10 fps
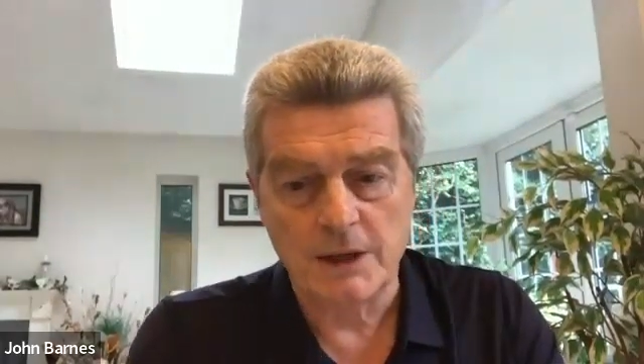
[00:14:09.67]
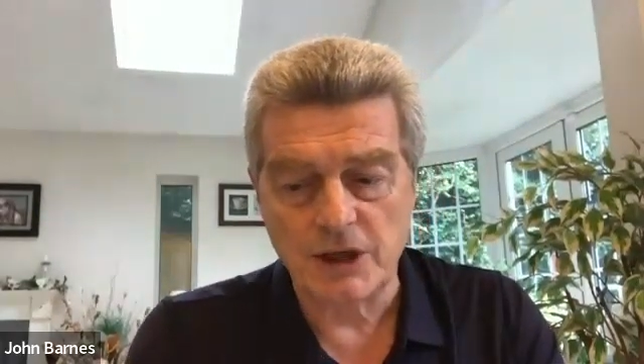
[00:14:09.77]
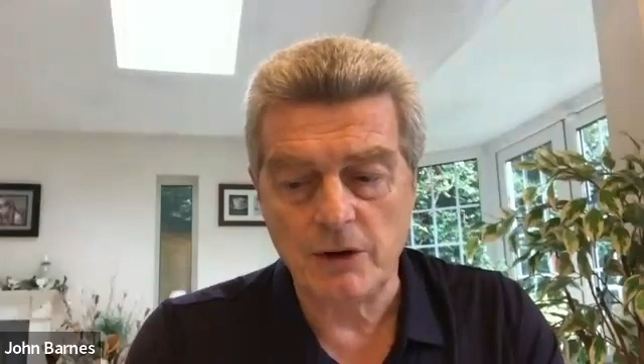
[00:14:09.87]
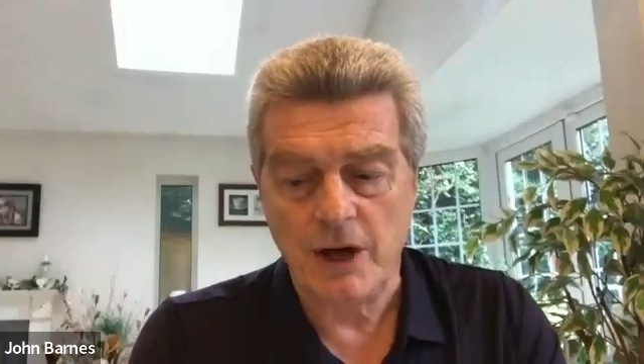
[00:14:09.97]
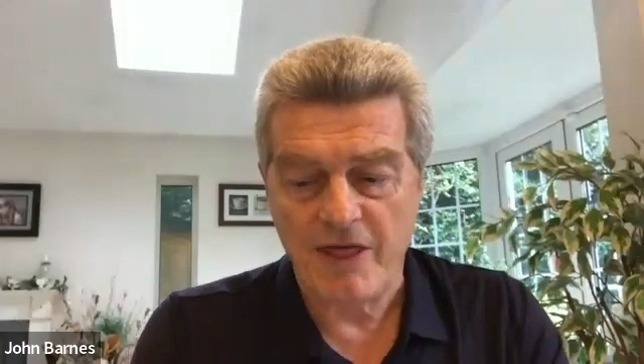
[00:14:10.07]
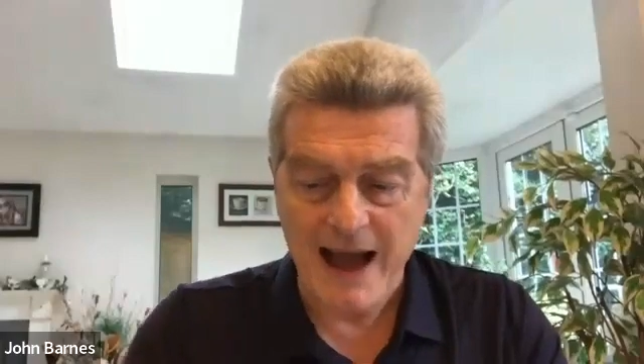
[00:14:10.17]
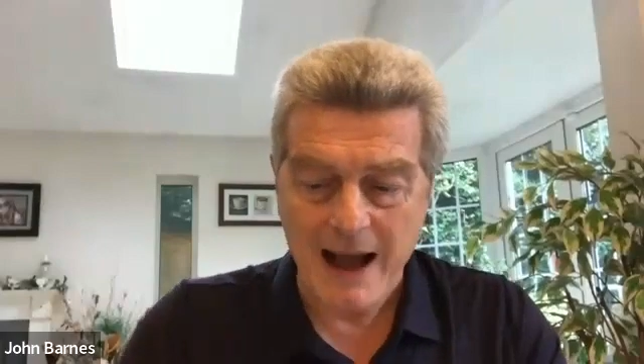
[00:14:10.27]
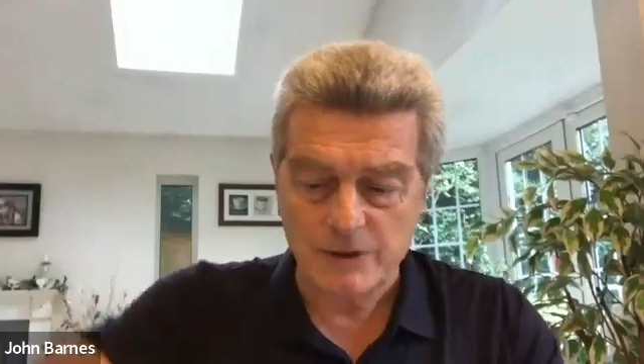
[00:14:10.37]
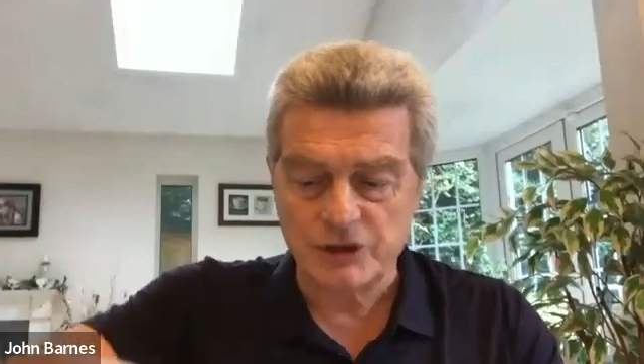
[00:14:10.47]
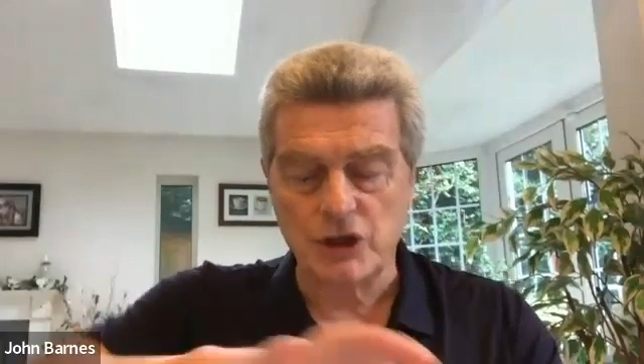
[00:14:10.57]
So
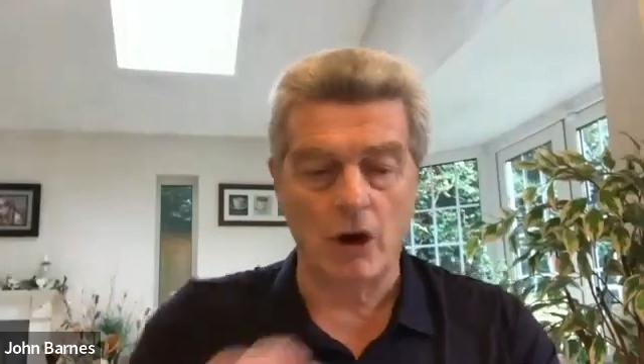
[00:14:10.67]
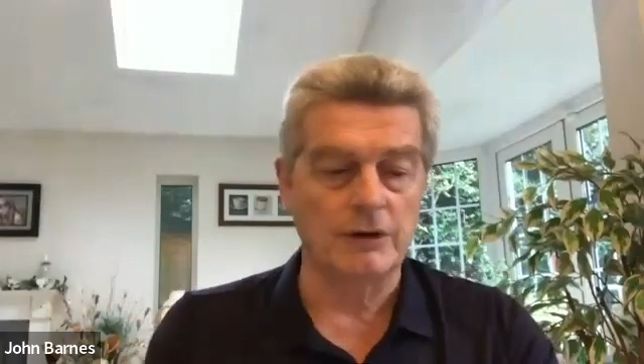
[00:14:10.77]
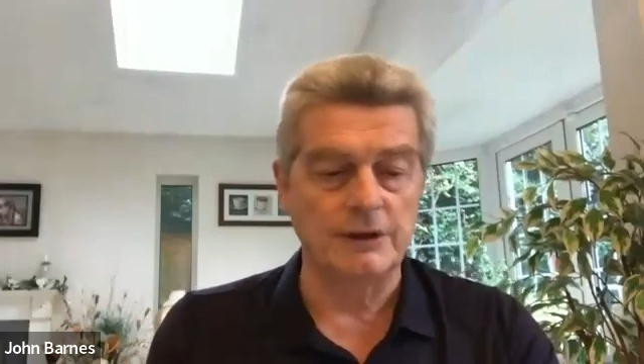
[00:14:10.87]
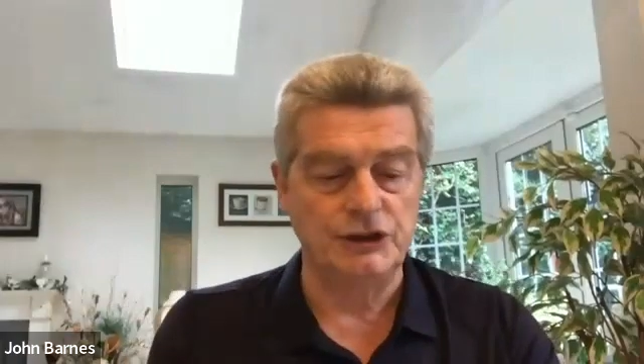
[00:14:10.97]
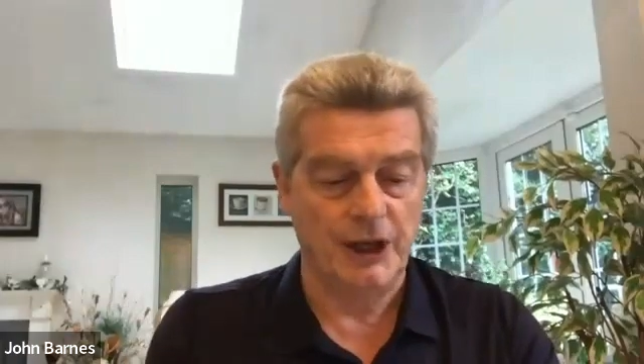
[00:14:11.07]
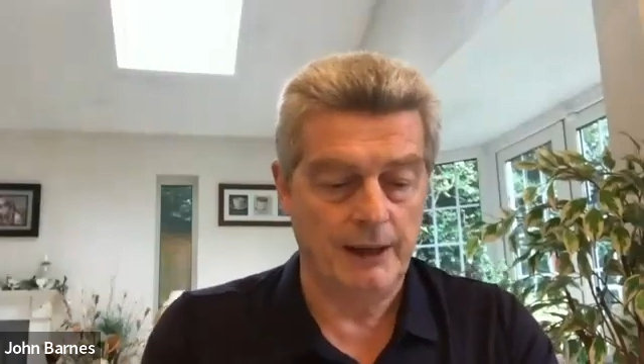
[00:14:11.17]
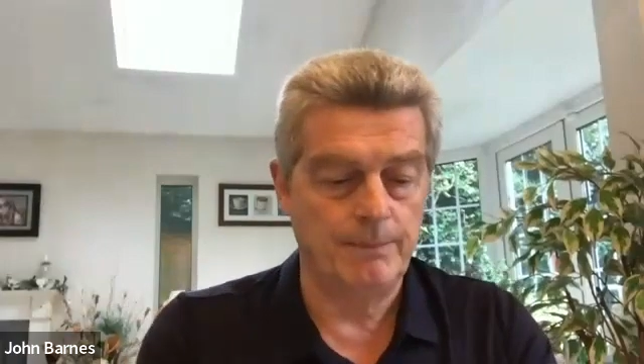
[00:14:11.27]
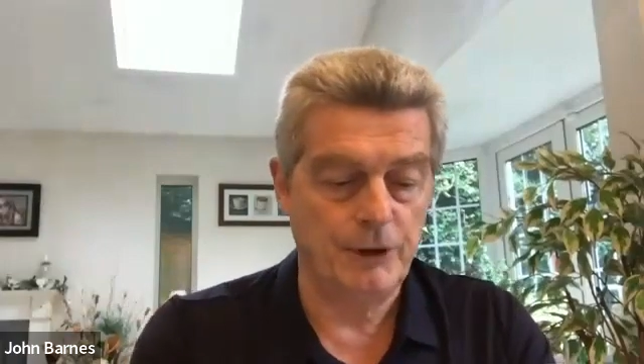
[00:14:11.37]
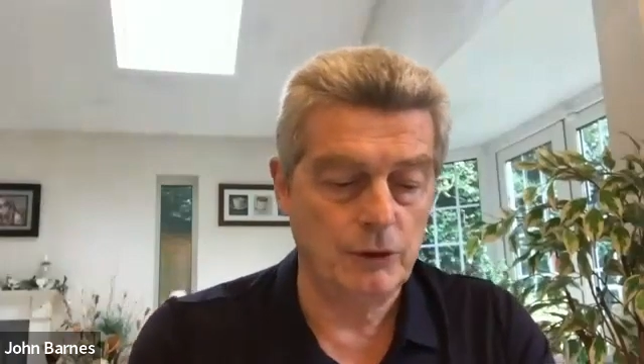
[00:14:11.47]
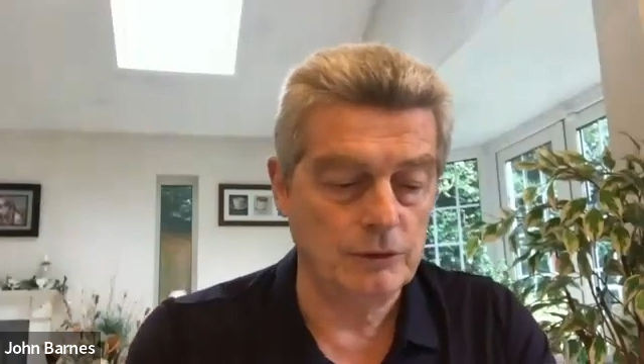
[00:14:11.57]
that was the origin,
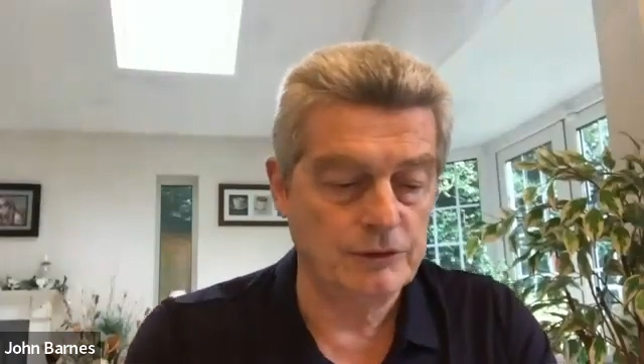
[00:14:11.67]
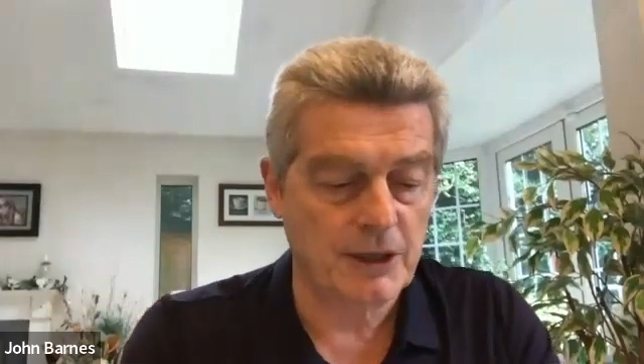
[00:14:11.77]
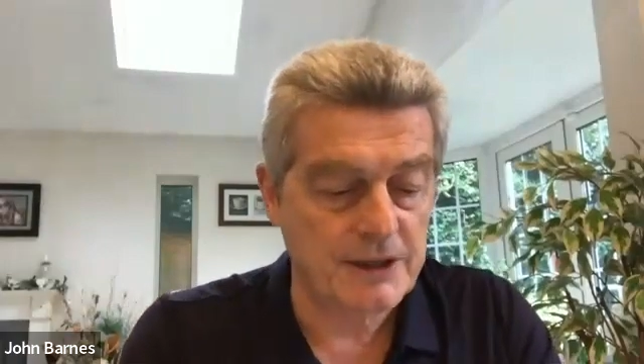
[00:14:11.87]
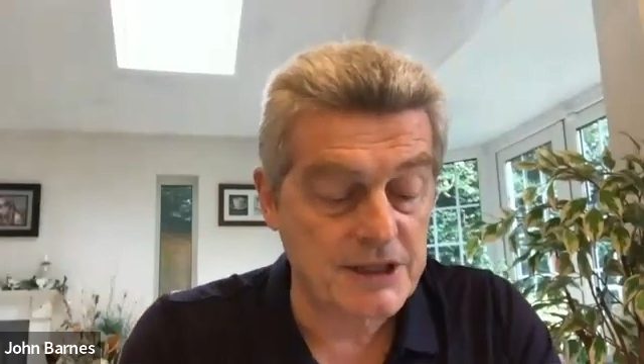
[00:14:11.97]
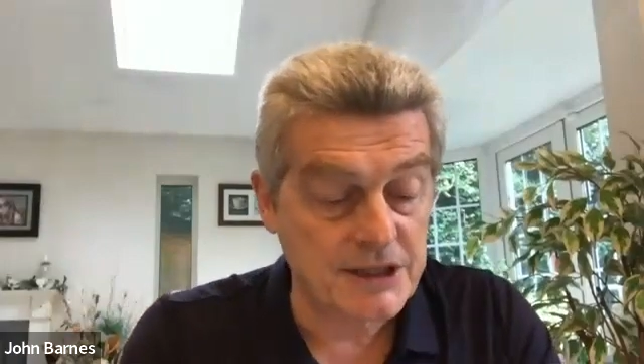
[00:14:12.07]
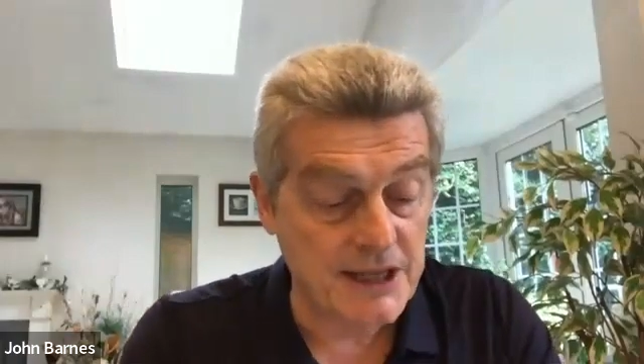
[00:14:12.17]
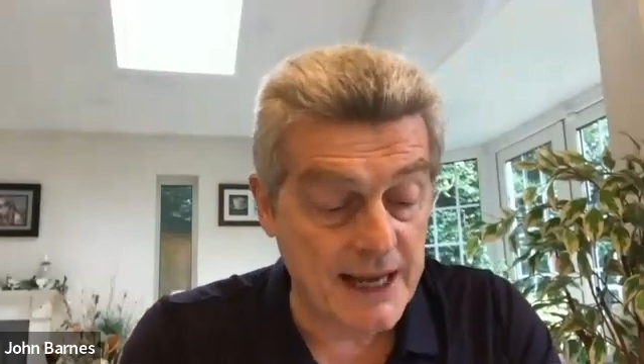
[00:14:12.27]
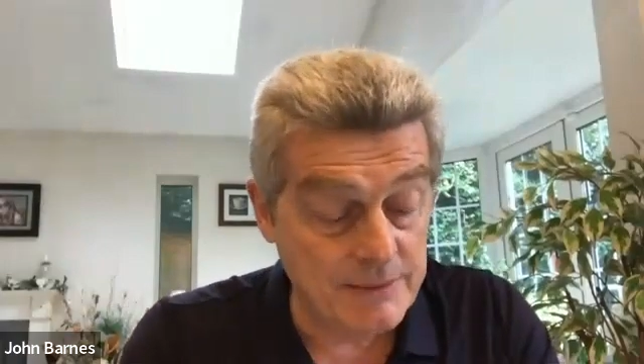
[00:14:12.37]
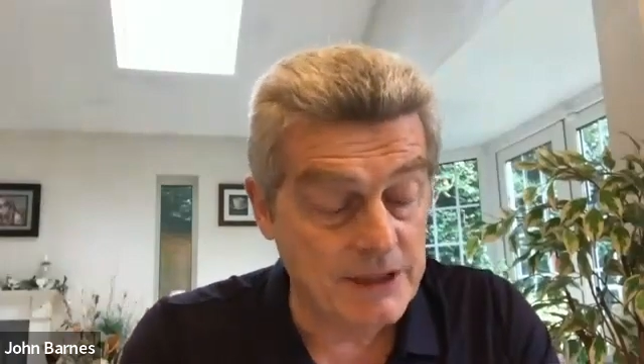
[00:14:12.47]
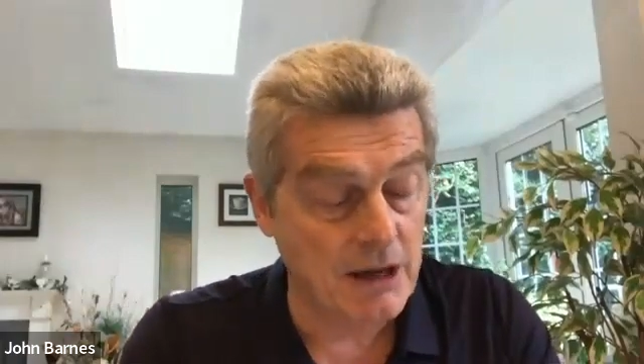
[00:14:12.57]
but also at the
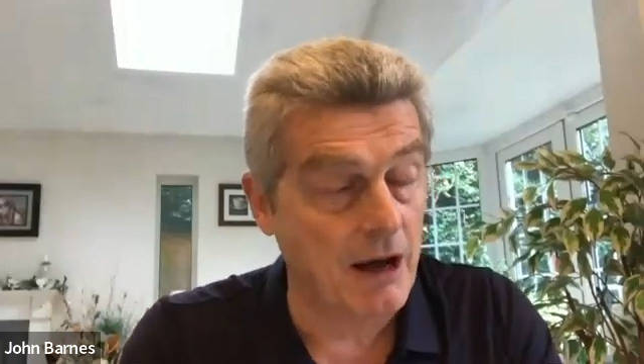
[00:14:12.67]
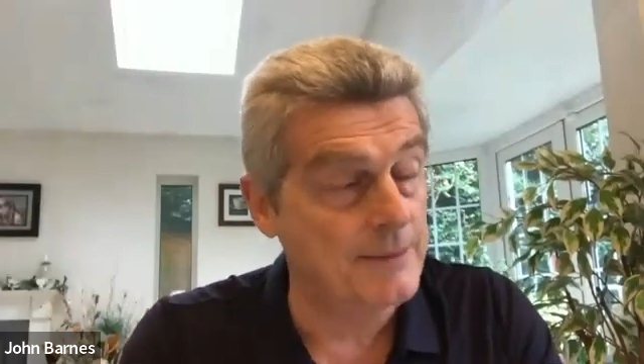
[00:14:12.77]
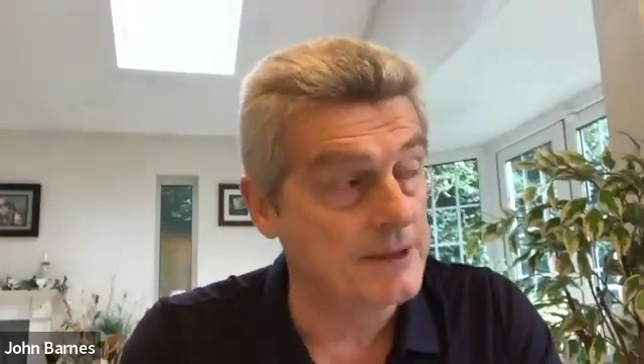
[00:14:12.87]
same time,